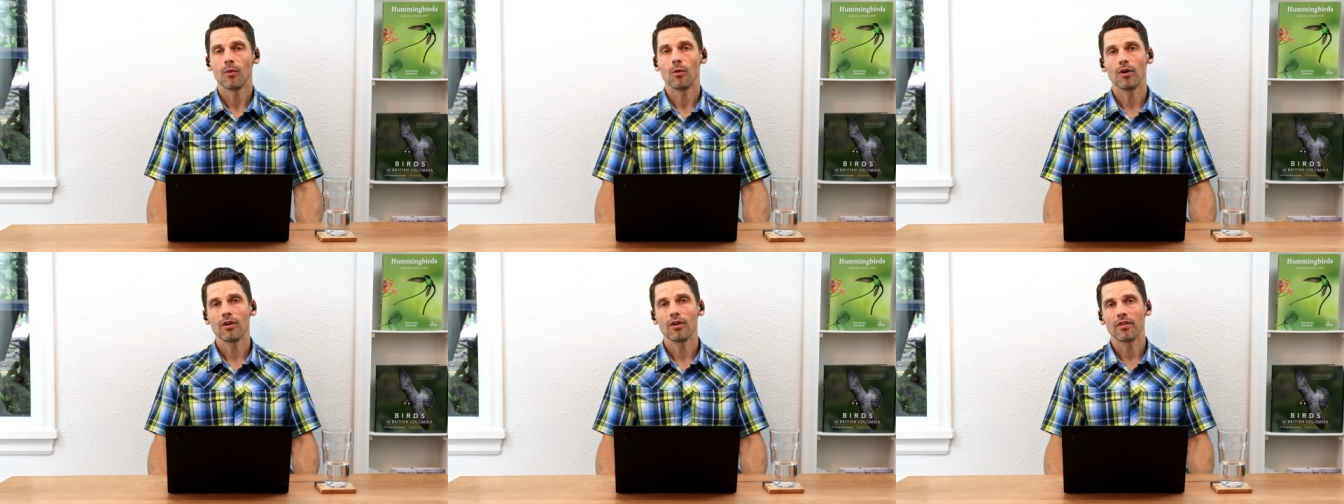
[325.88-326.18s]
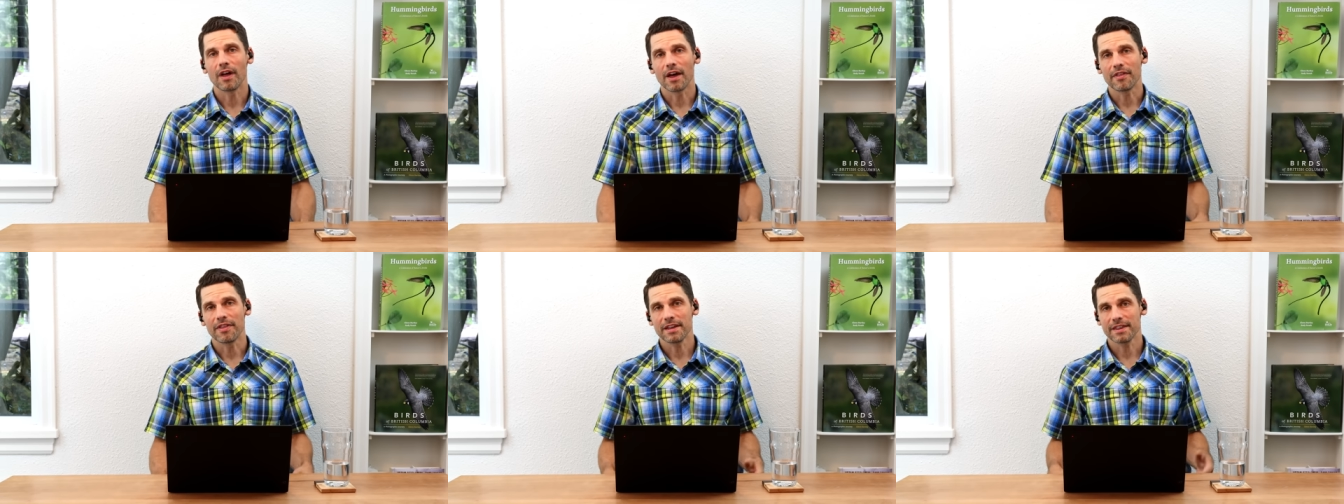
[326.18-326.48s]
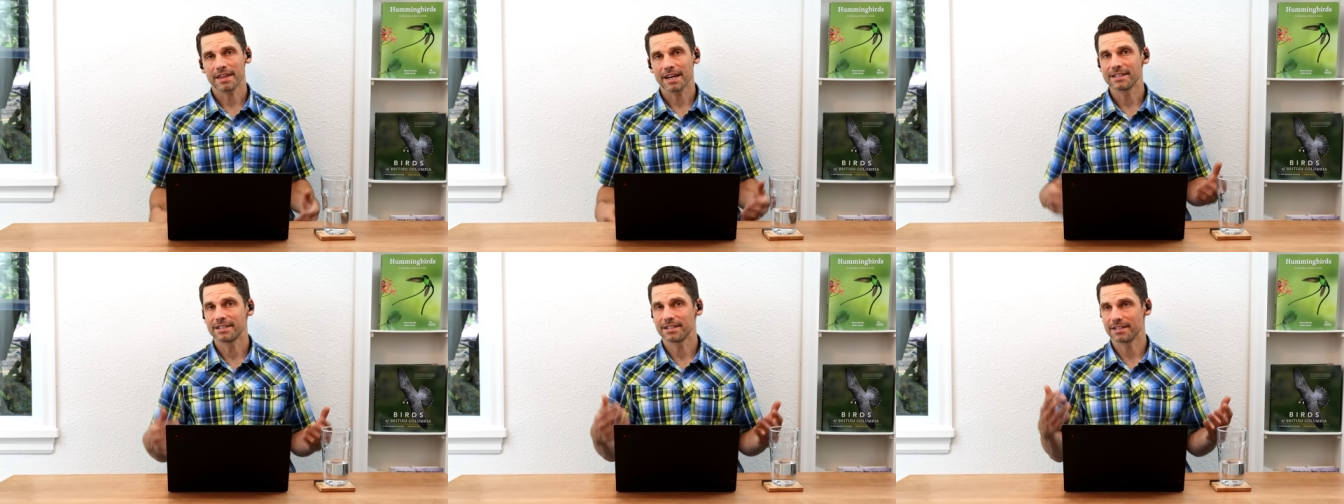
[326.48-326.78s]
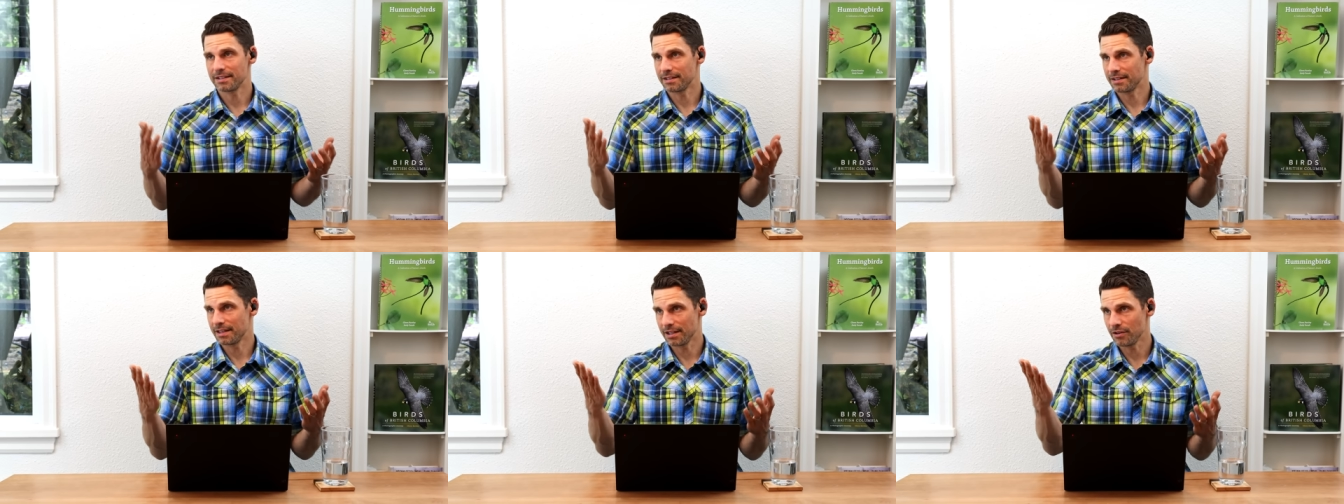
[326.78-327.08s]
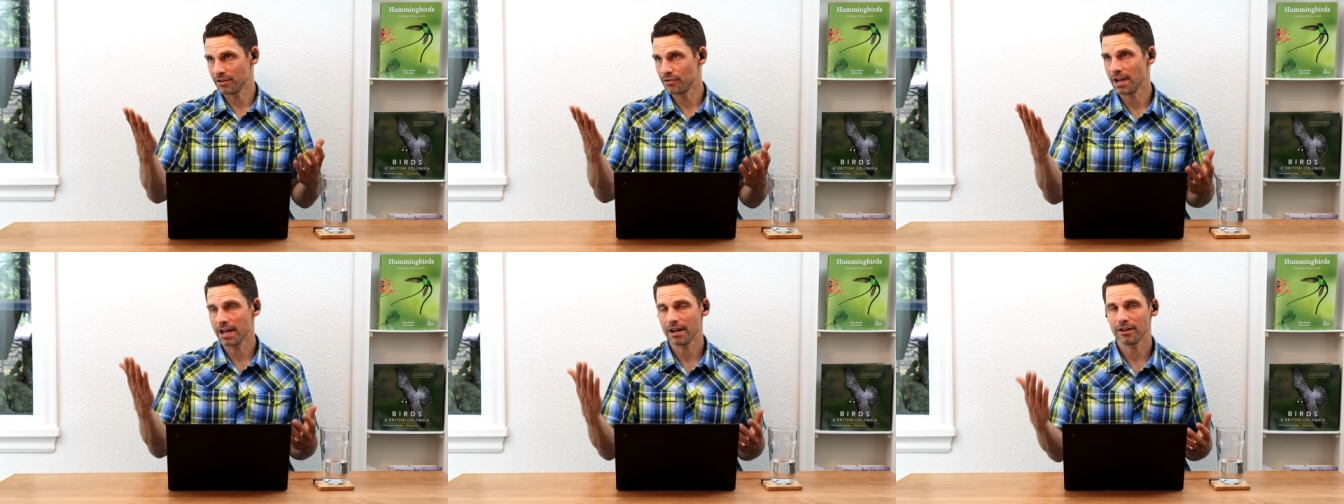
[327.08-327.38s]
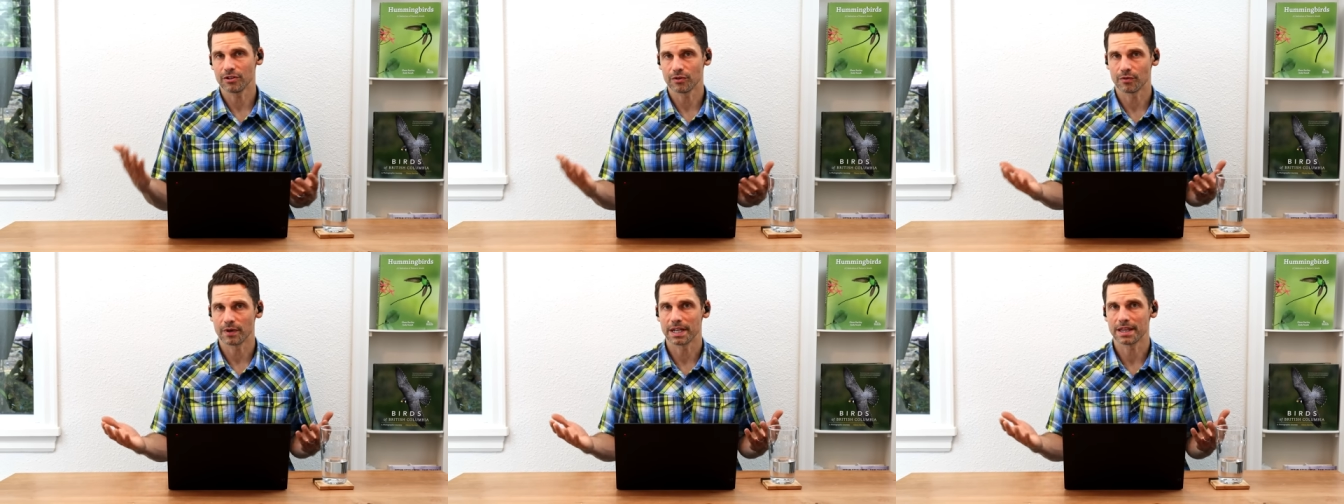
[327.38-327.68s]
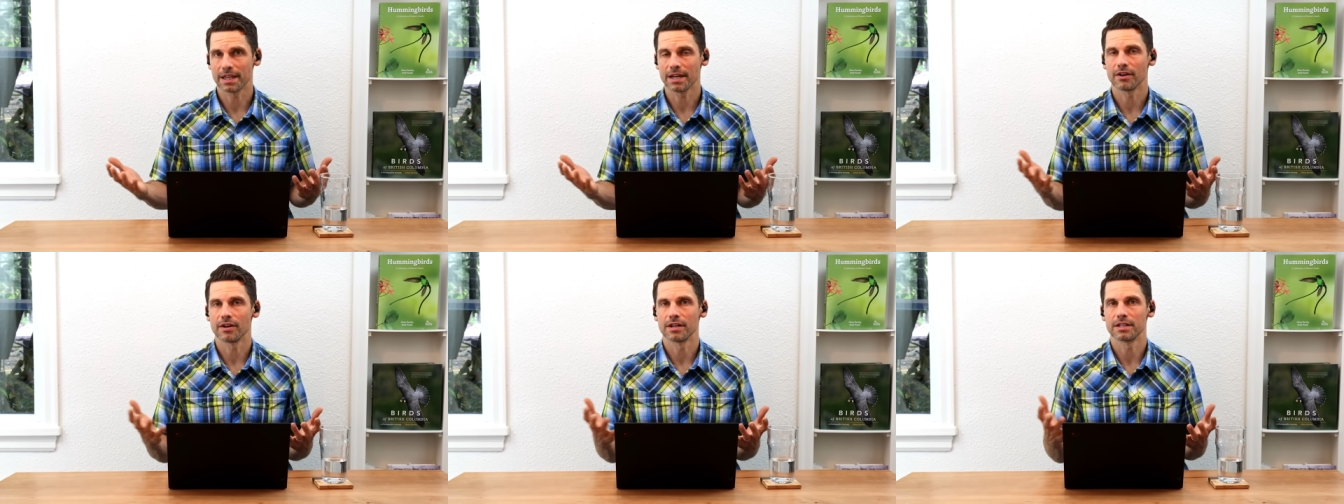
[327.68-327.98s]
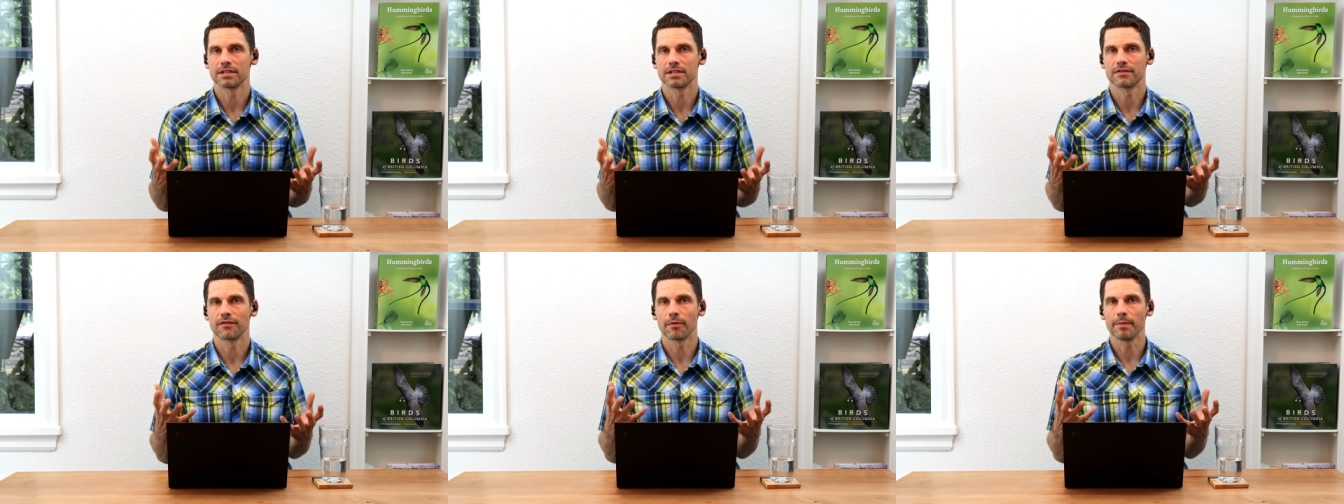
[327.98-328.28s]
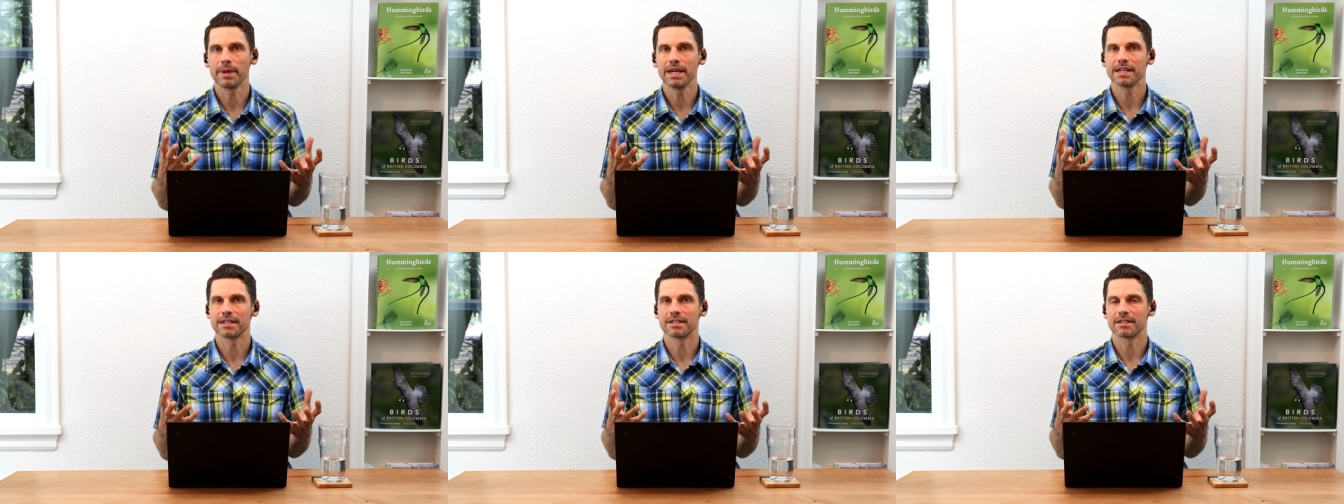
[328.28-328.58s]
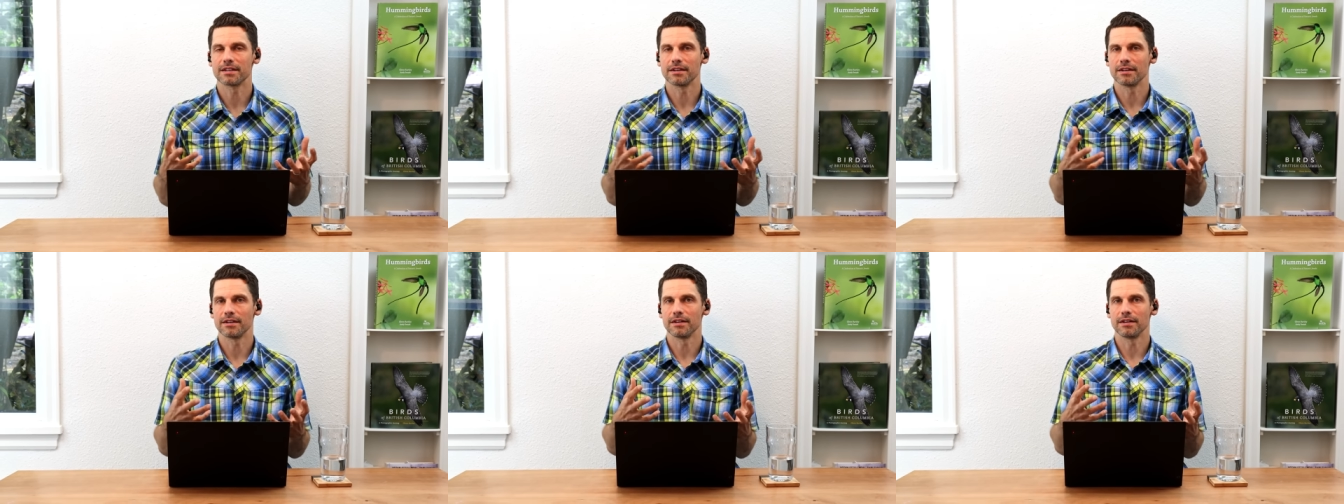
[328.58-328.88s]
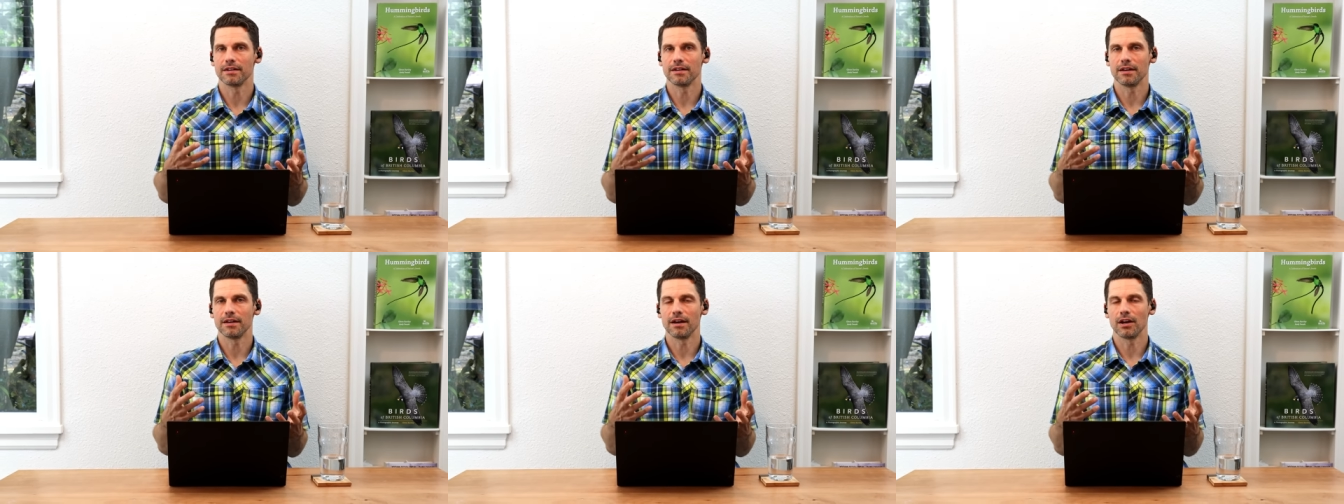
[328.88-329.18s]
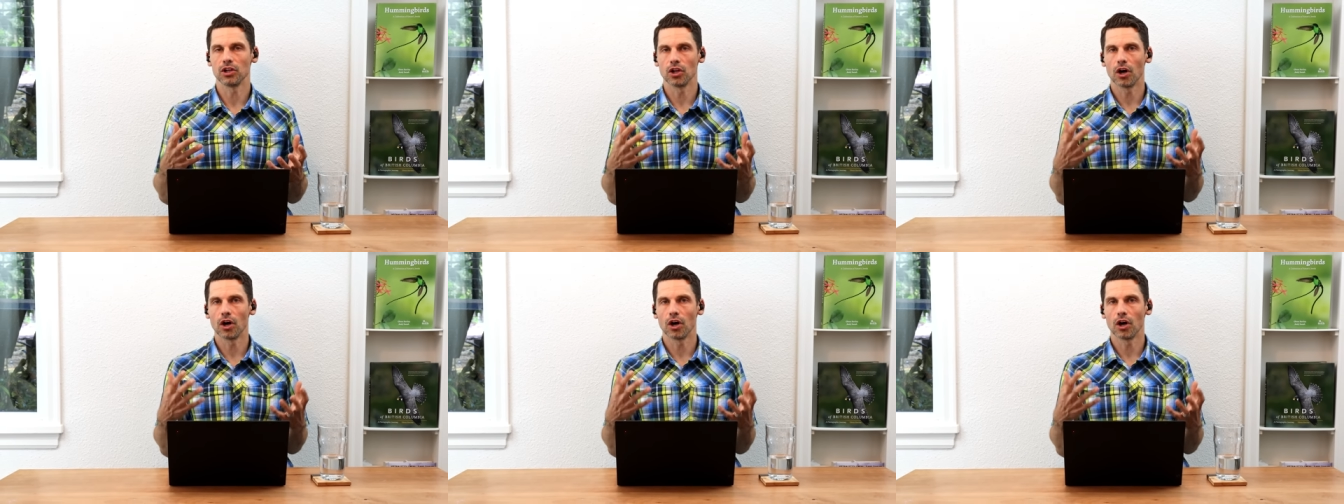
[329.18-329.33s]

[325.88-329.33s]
Well, I think that's that you nailed it right there. It's for me, it's the a